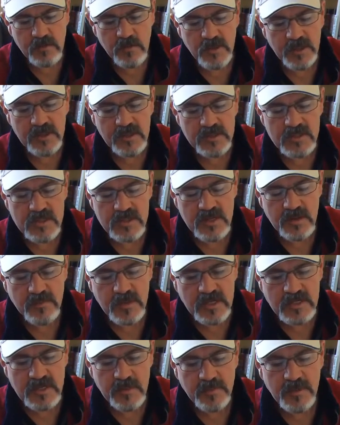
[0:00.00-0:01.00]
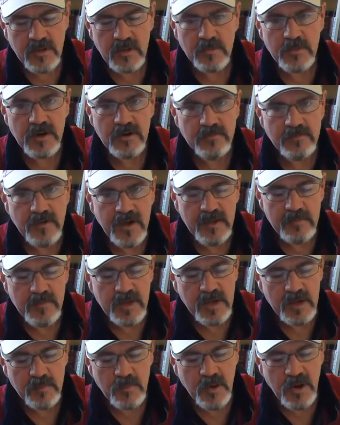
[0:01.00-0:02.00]
builds is I mix up a little bit of
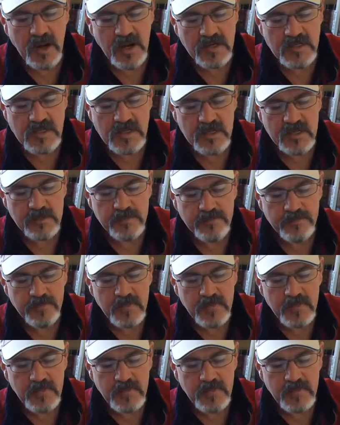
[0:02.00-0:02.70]
5-minute epoxy,